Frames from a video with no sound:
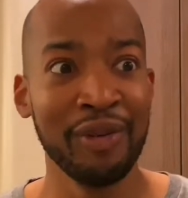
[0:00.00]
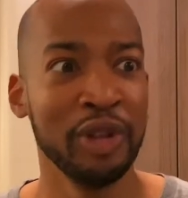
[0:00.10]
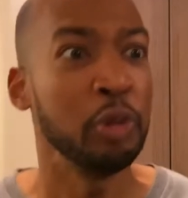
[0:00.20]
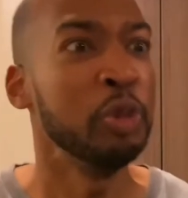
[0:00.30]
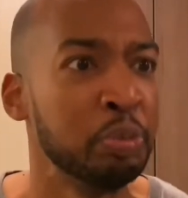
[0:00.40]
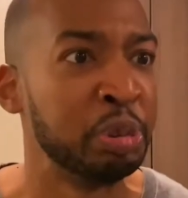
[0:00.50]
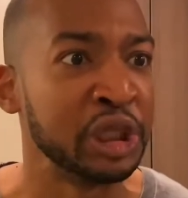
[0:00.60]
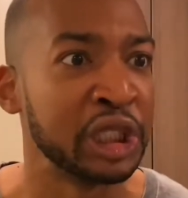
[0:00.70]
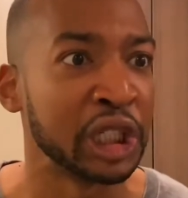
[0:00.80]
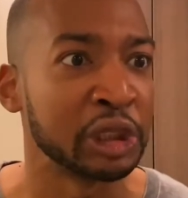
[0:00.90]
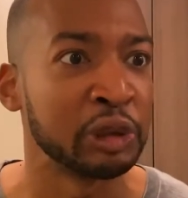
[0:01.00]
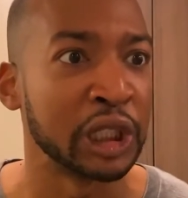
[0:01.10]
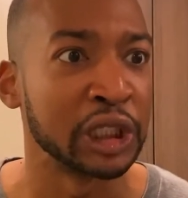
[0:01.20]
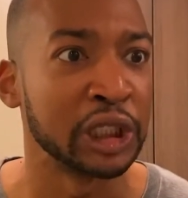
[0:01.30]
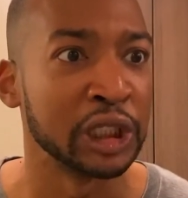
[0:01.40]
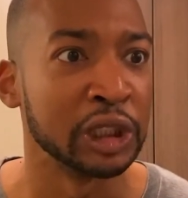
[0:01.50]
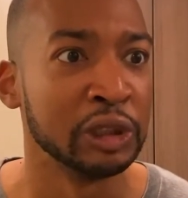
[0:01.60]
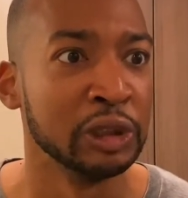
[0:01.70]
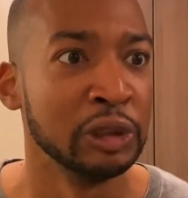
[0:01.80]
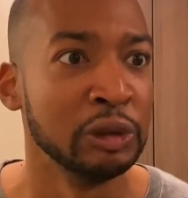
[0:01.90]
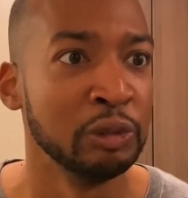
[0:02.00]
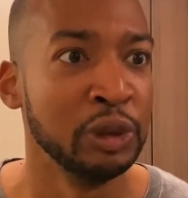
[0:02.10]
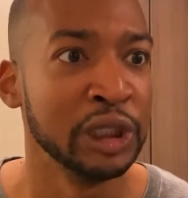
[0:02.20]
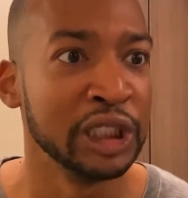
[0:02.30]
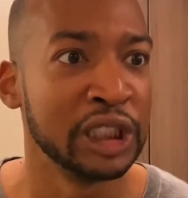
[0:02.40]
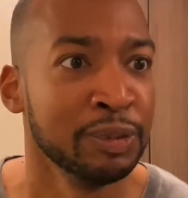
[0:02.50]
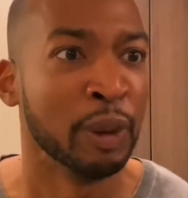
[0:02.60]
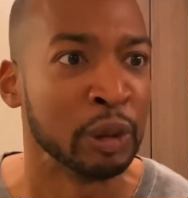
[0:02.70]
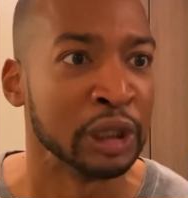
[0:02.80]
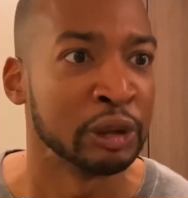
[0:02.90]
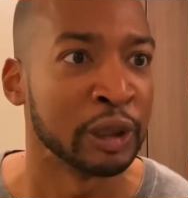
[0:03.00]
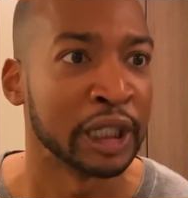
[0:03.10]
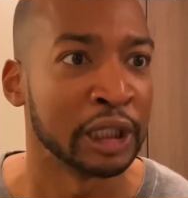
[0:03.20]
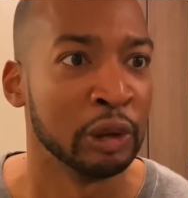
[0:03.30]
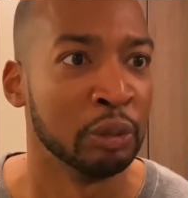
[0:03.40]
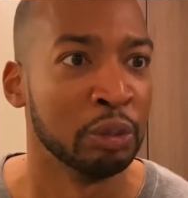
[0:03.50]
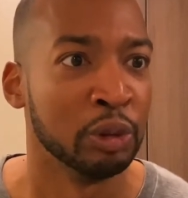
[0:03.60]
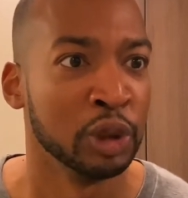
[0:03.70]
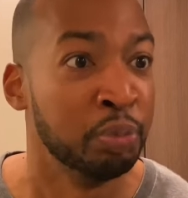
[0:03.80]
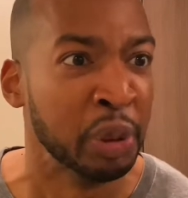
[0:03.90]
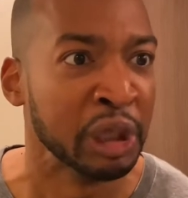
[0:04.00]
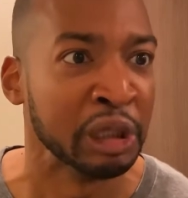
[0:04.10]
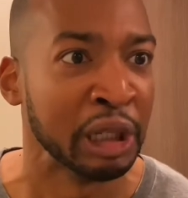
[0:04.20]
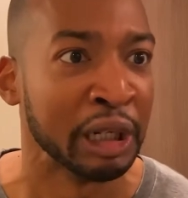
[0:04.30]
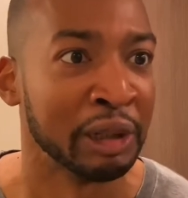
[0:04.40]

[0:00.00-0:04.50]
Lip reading: You put that crap down. We ain't smoking crap no more. You put it down.